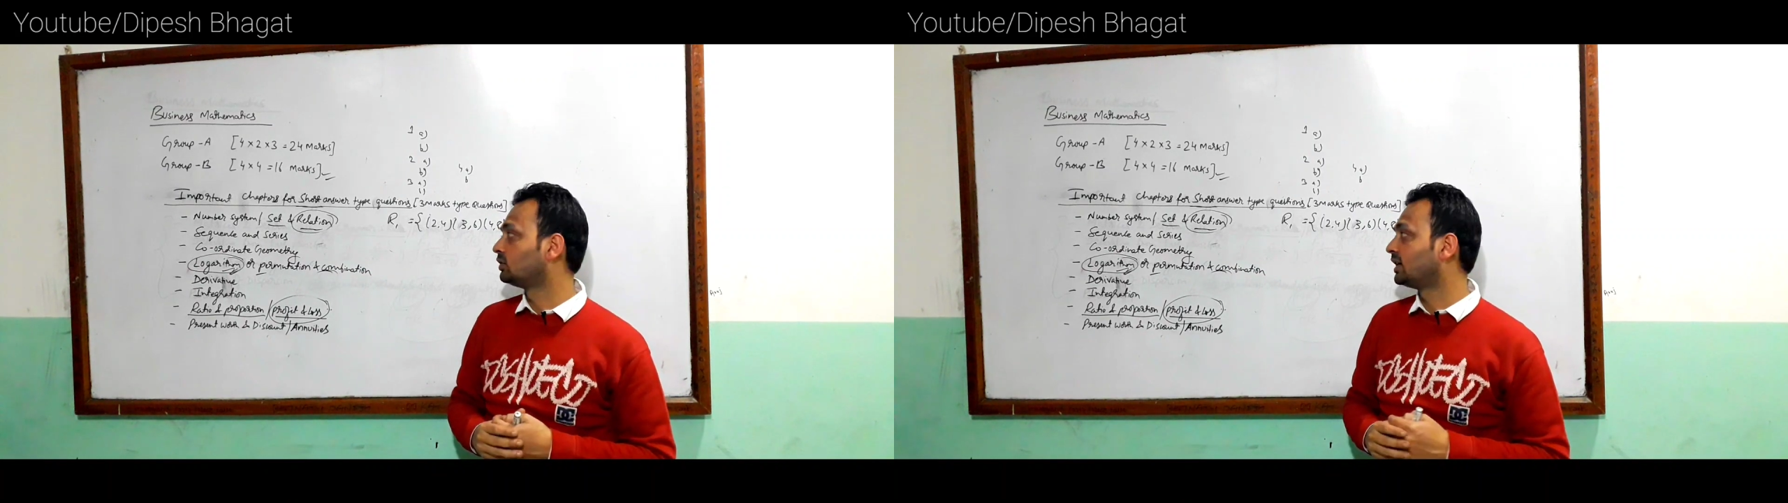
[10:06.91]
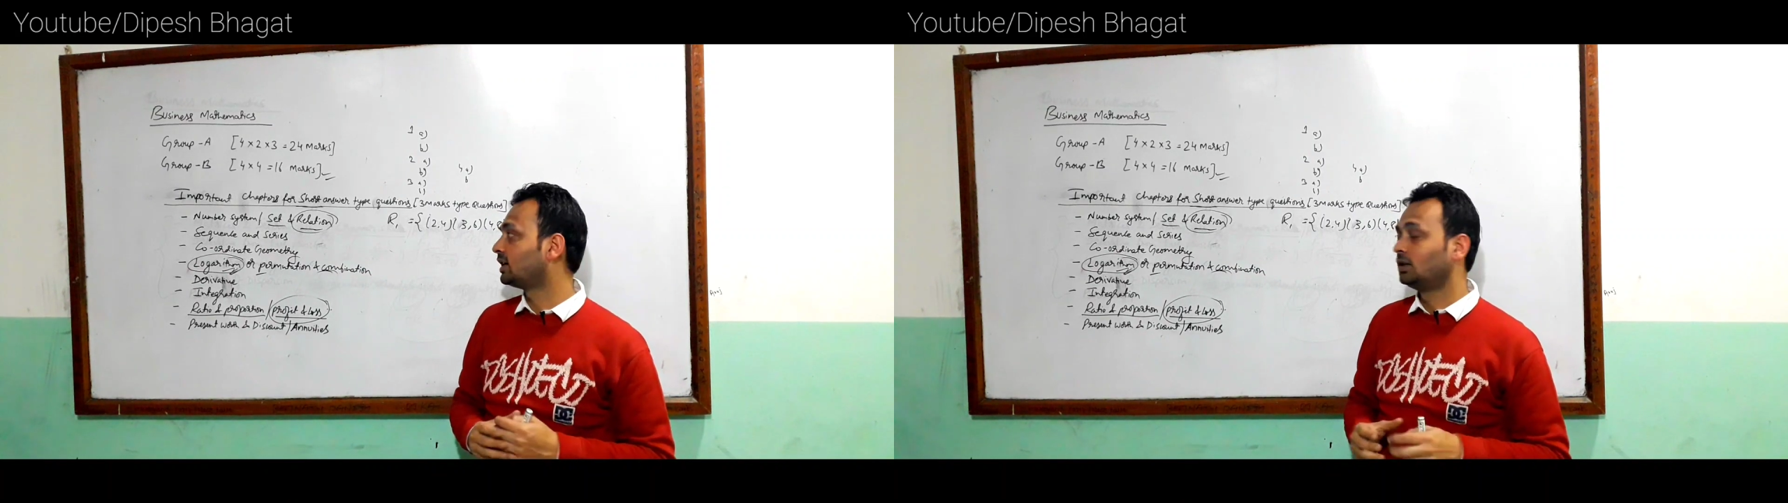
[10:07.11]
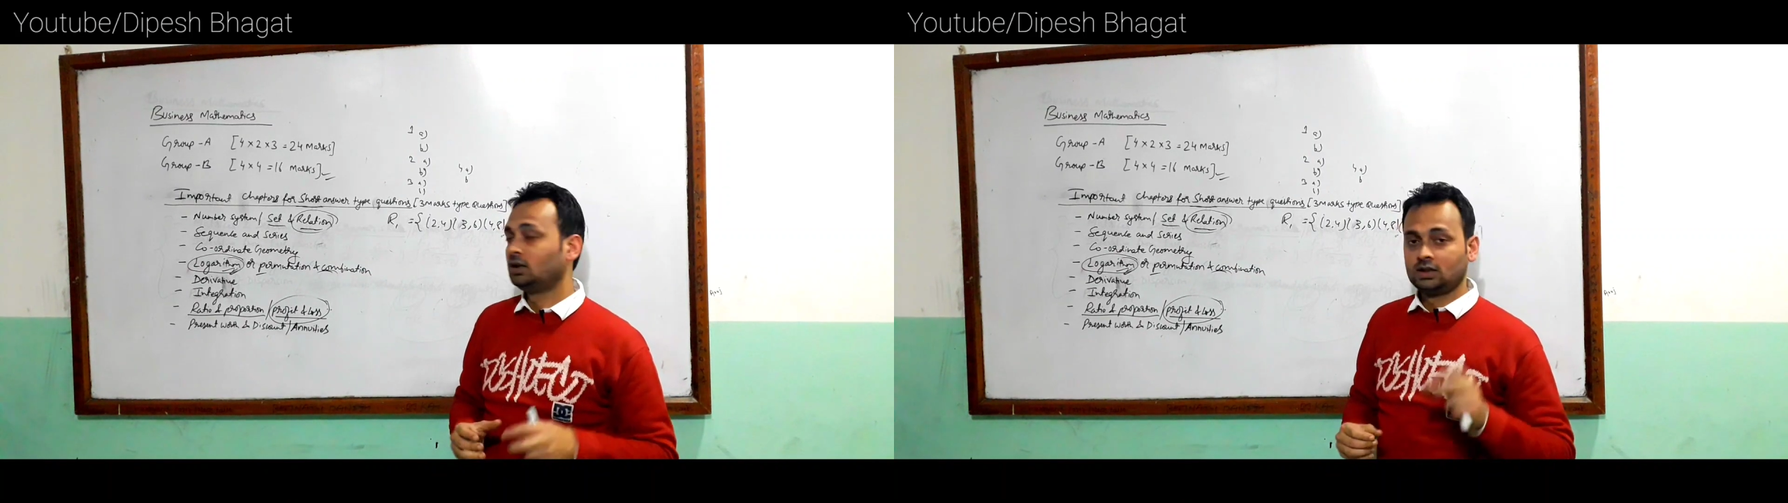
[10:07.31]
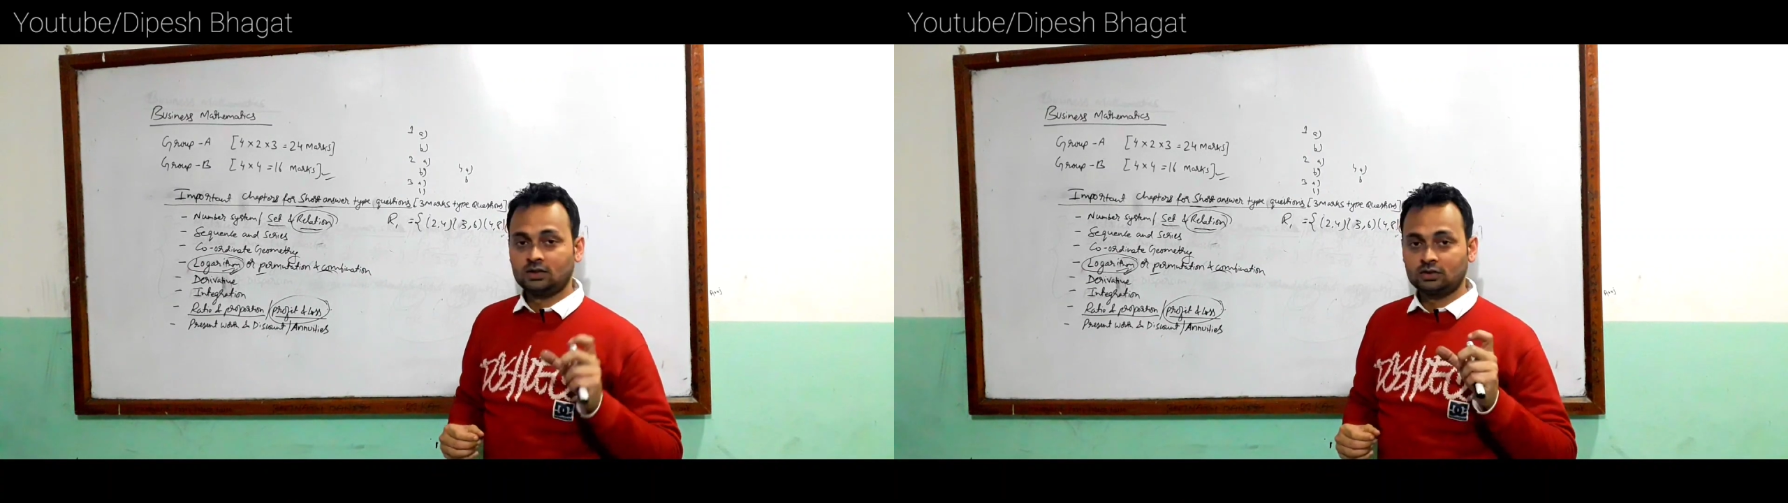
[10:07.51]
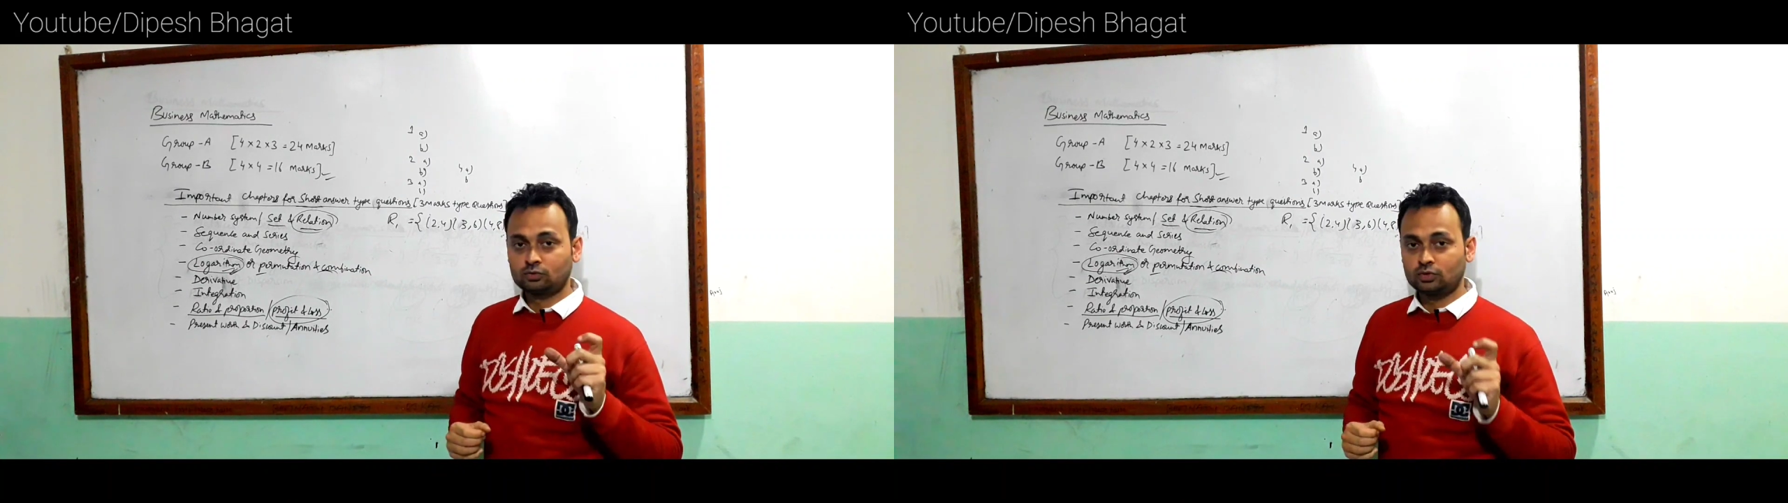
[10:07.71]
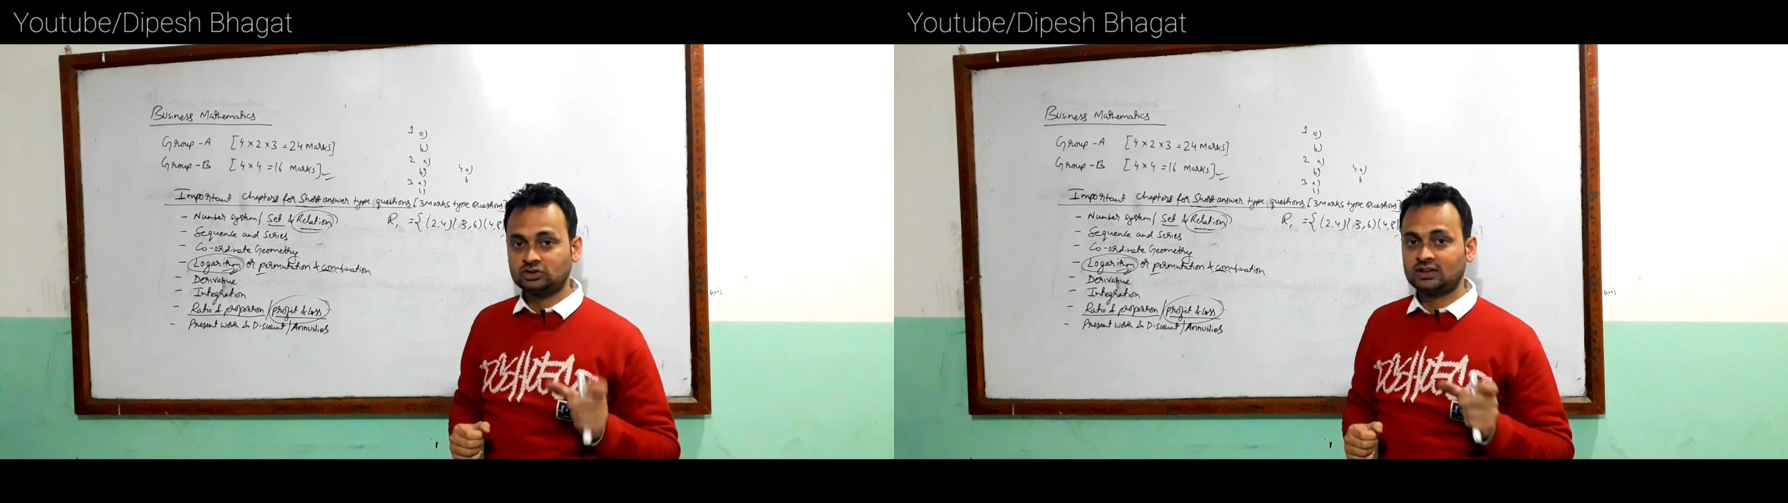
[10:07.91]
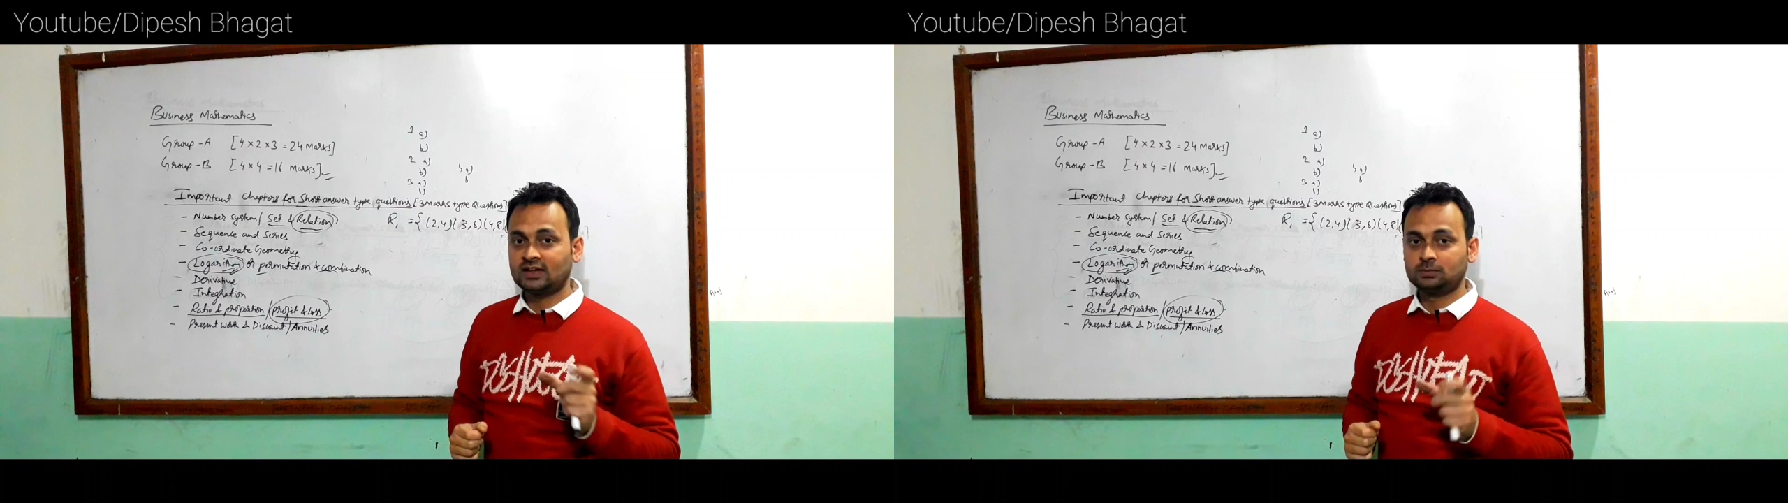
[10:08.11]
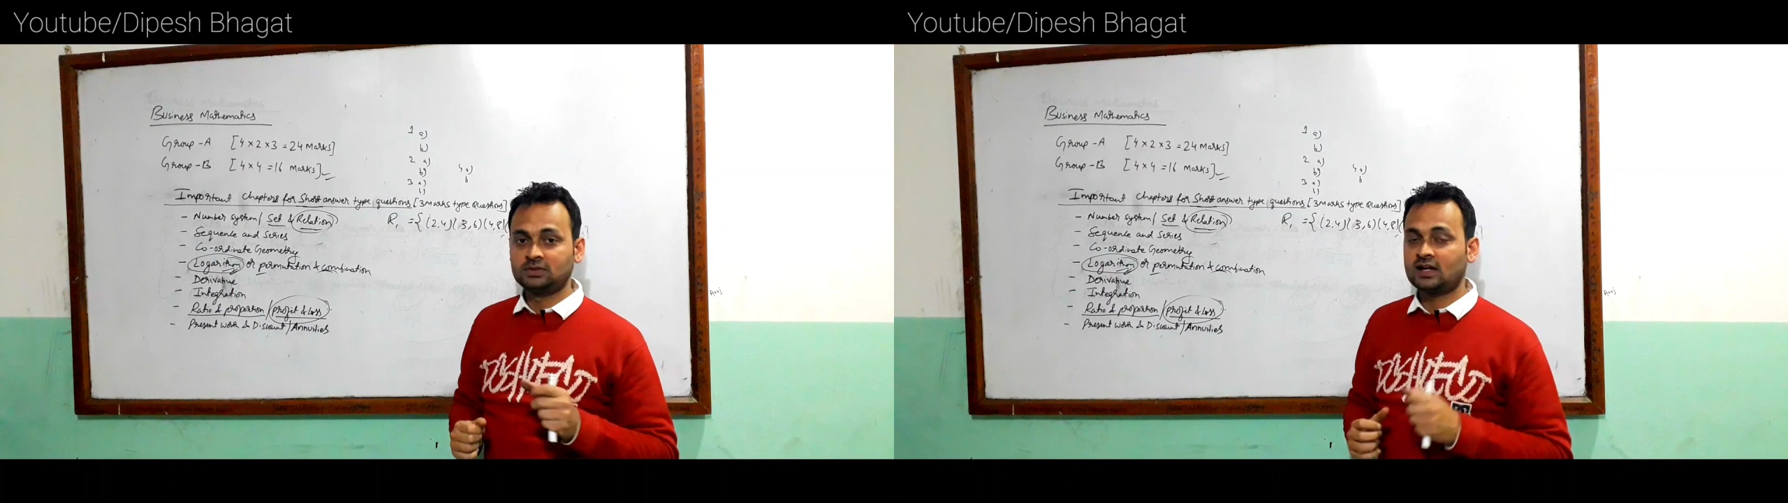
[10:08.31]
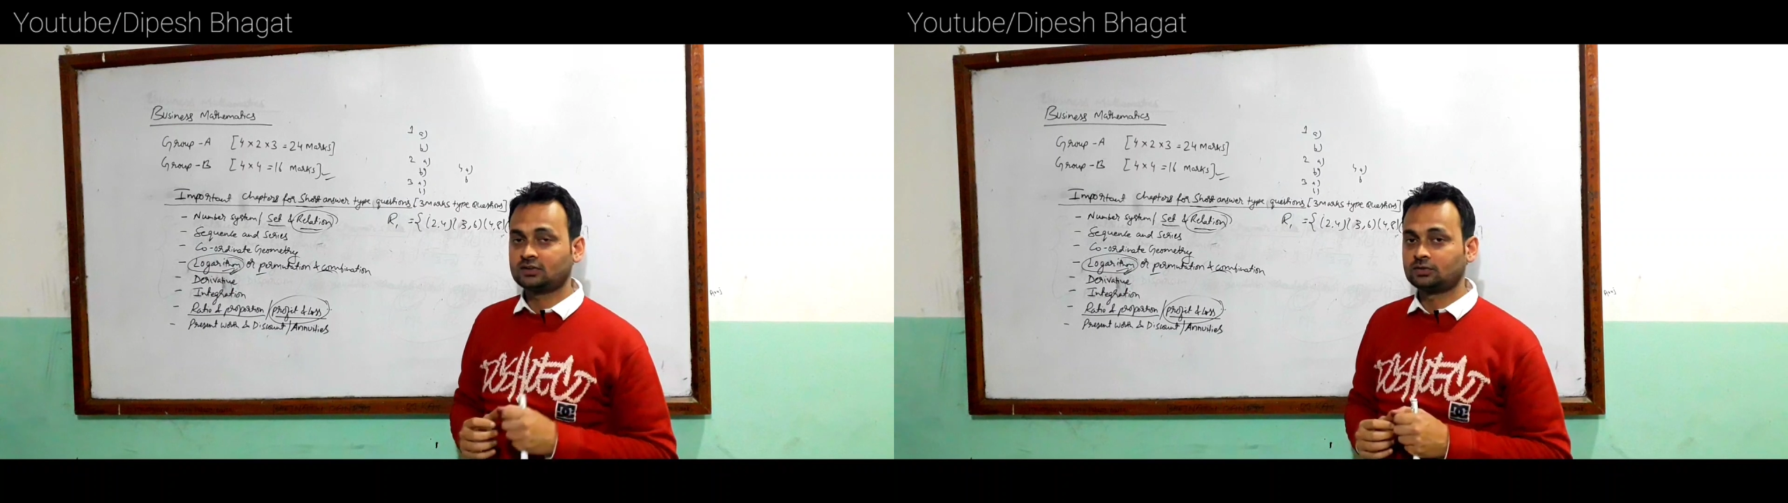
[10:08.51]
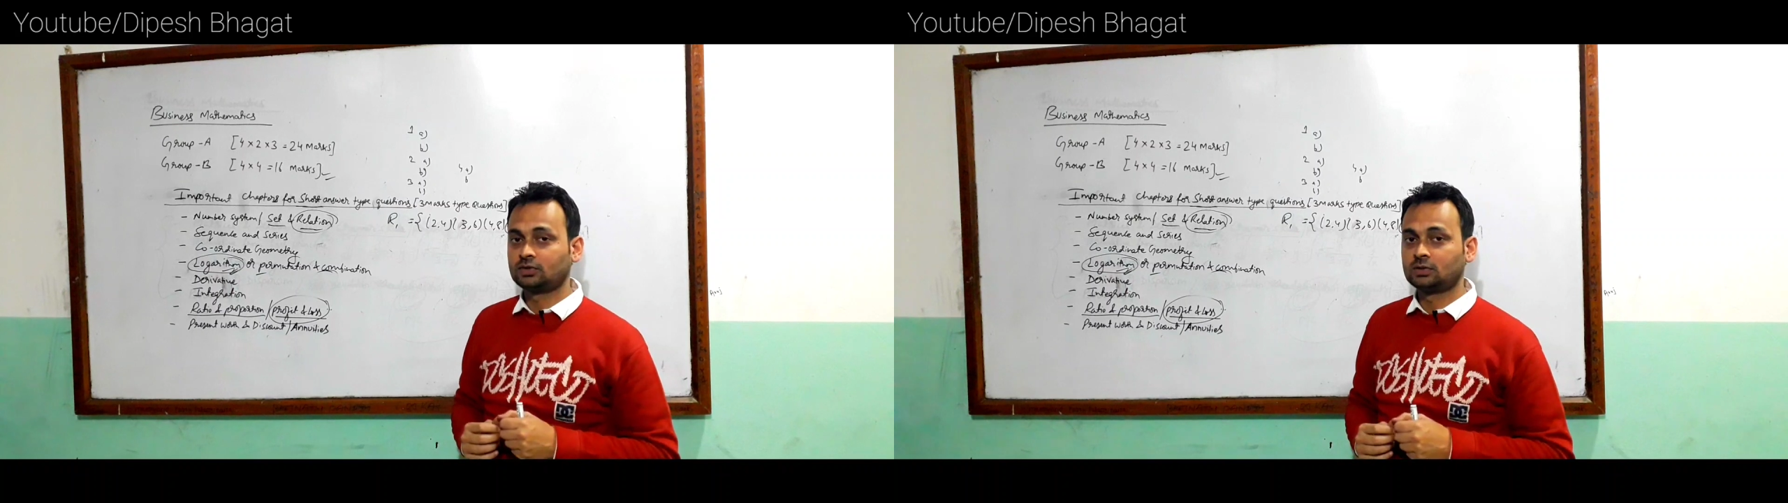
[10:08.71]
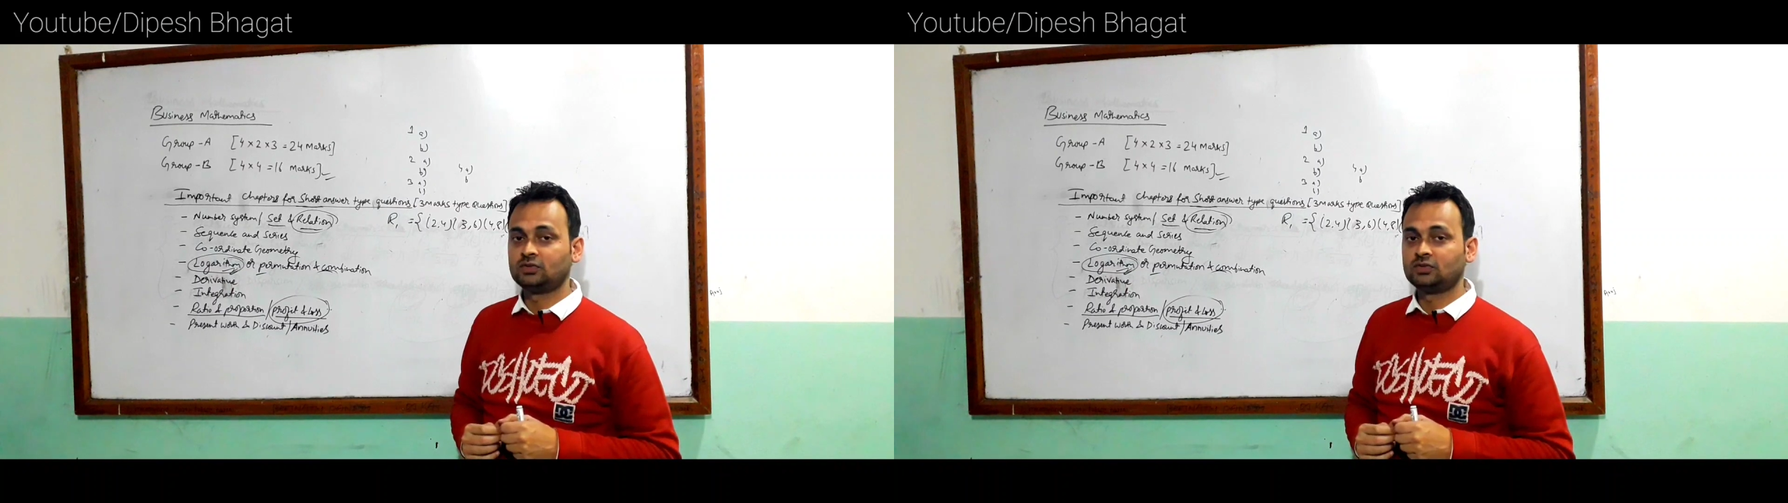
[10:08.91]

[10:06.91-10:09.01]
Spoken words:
that question has been asked from